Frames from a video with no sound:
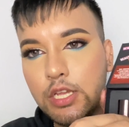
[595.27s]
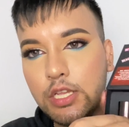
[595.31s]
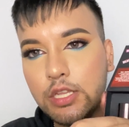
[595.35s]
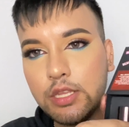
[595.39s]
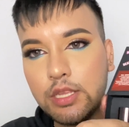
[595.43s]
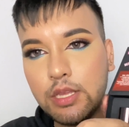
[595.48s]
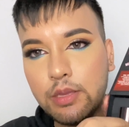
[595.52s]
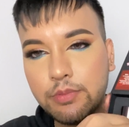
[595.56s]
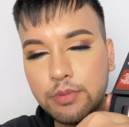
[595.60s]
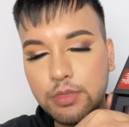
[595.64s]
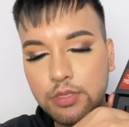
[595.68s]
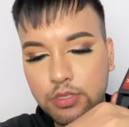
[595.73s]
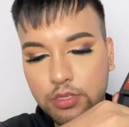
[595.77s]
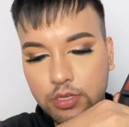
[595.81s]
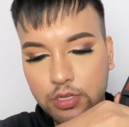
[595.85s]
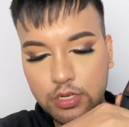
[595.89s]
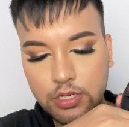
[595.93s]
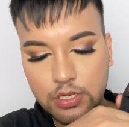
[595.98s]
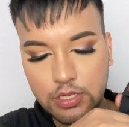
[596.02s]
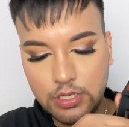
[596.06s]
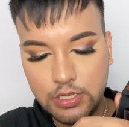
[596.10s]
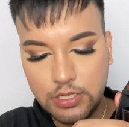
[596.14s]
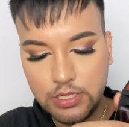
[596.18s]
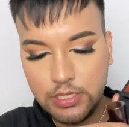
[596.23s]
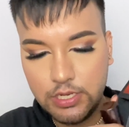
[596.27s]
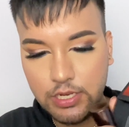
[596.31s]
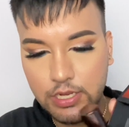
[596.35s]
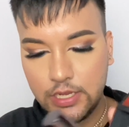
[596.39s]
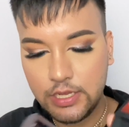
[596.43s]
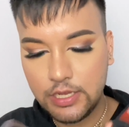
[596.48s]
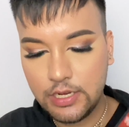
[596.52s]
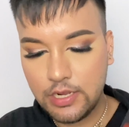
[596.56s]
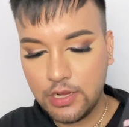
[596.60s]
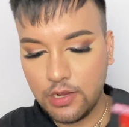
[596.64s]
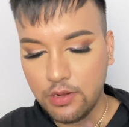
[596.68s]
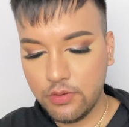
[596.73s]
I'm just gonna take
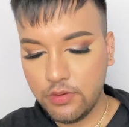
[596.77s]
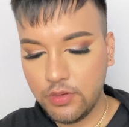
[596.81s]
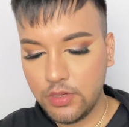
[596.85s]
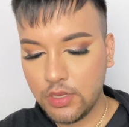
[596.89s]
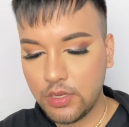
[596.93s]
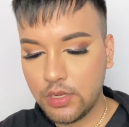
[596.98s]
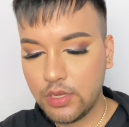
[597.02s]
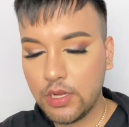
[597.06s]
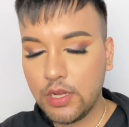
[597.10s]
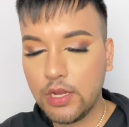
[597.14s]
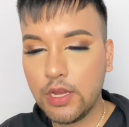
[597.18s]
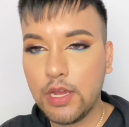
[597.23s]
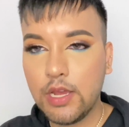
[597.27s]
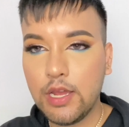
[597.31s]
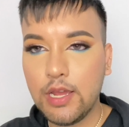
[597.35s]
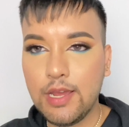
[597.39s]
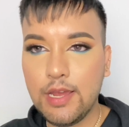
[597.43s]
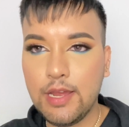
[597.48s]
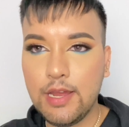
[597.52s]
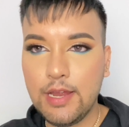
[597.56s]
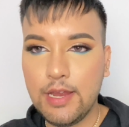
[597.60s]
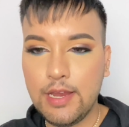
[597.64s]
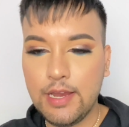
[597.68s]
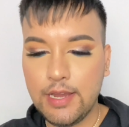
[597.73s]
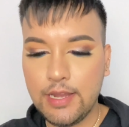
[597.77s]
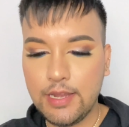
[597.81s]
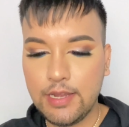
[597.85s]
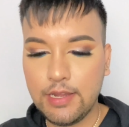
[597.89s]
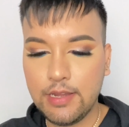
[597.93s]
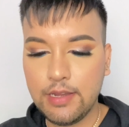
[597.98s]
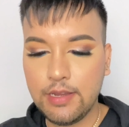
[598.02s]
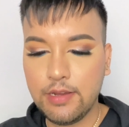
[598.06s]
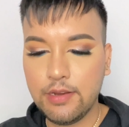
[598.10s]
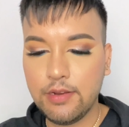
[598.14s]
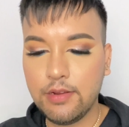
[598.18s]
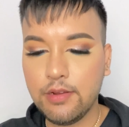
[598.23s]
it out,
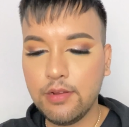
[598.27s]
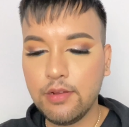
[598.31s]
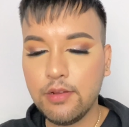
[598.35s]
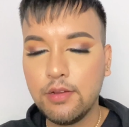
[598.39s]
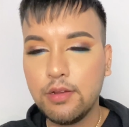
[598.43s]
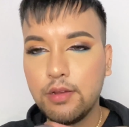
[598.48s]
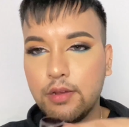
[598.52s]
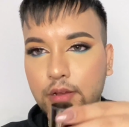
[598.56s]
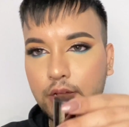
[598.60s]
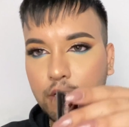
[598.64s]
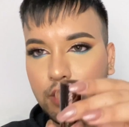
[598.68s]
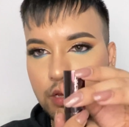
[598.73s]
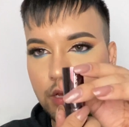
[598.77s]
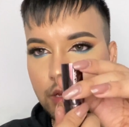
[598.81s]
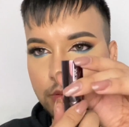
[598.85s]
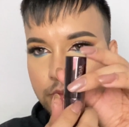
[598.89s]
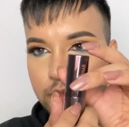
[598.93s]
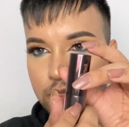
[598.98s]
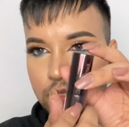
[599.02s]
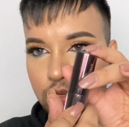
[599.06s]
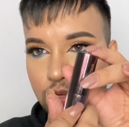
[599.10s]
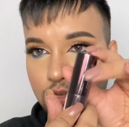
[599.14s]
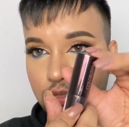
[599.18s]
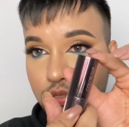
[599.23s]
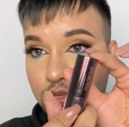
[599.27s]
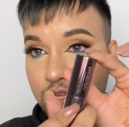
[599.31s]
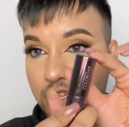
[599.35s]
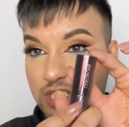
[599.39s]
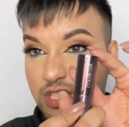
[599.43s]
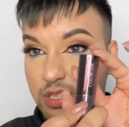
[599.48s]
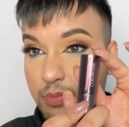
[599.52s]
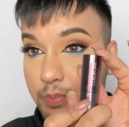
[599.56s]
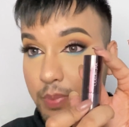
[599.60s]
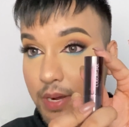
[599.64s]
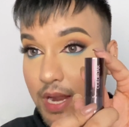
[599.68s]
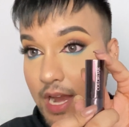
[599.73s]
and I'm just gonna, so it's
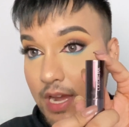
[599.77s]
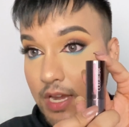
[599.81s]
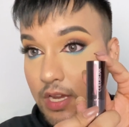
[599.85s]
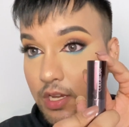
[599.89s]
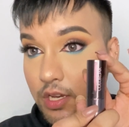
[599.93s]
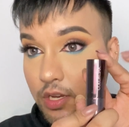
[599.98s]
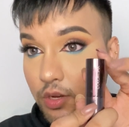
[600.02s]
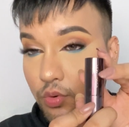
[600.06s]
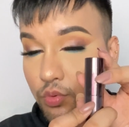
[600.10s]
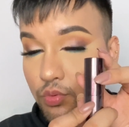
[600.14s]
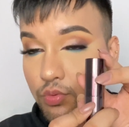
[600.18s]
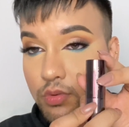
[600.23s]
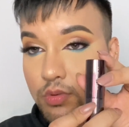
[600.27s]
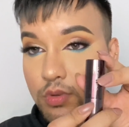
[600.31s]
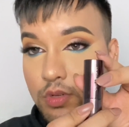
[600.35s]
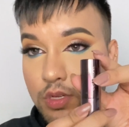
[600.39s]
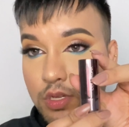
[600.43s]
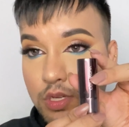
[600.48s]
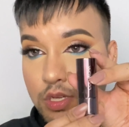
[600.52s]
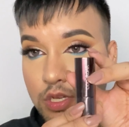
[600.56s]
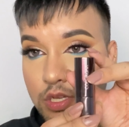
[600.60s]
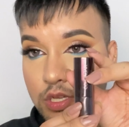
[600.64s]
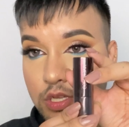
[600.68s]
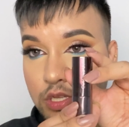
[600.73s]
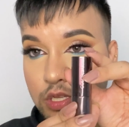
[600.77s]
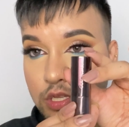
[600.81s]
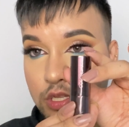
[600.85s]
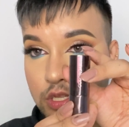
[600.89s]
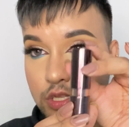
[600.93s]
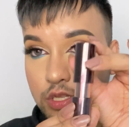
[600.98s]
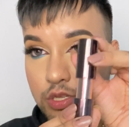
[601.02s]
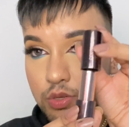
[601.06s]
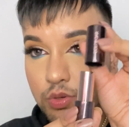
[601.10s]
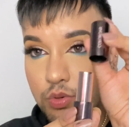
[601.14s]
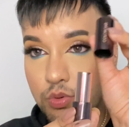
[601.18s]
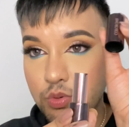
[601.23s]
brand new.
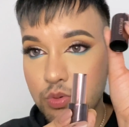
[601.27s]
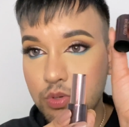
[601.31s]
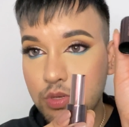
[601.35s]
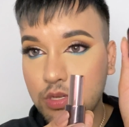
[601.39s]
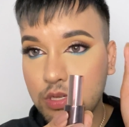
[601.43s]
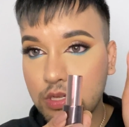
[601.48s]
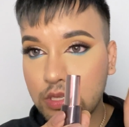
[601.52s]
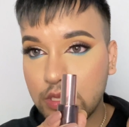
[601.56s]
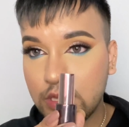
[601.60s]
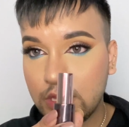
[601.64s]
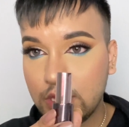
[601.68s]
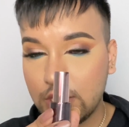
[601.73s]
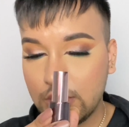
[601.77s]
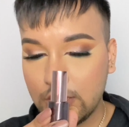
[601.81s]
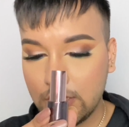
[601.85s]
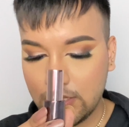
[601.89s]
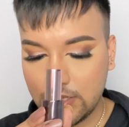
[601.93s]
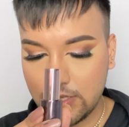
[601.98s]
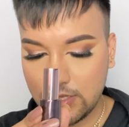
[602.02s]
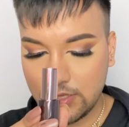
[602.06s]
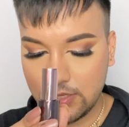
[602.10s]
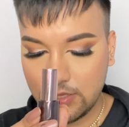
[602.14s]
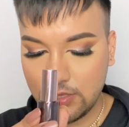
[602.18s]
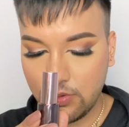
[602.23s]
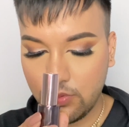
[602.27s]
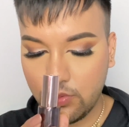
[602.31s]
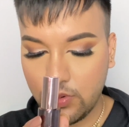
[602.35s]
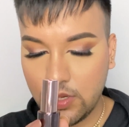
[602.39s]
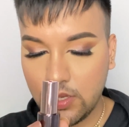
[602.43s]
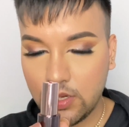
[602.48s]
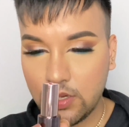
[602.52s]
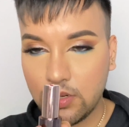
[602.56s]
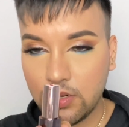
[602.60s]
So this is the one.